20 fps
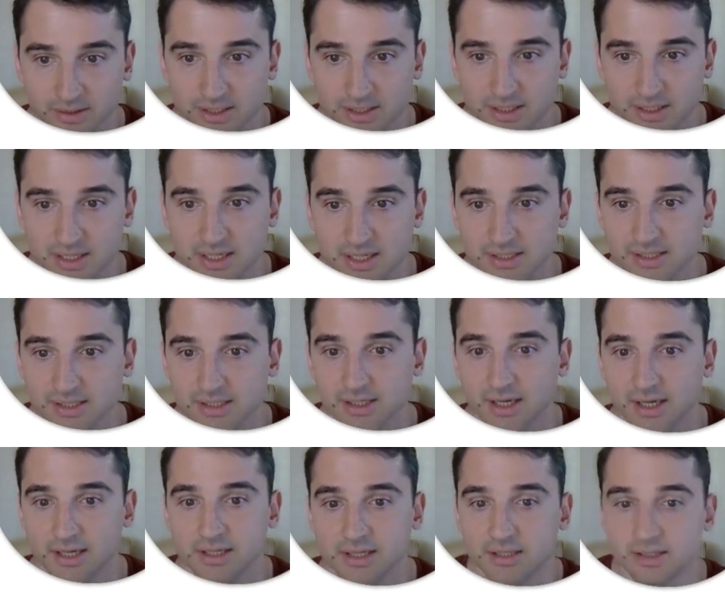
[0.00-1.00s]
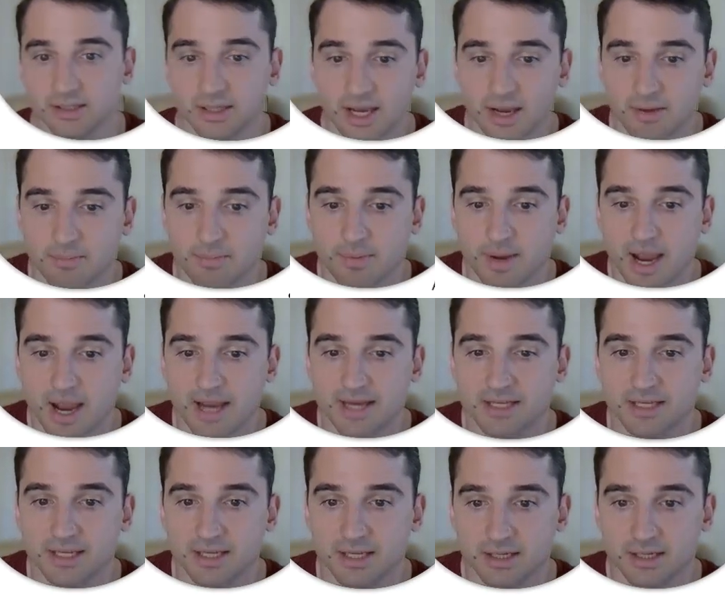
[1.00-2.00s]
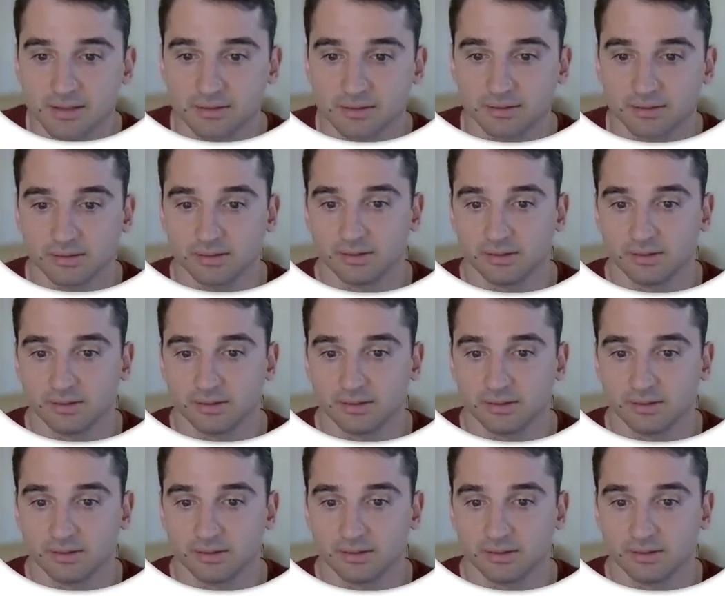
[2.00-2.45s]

the key. I need the API key.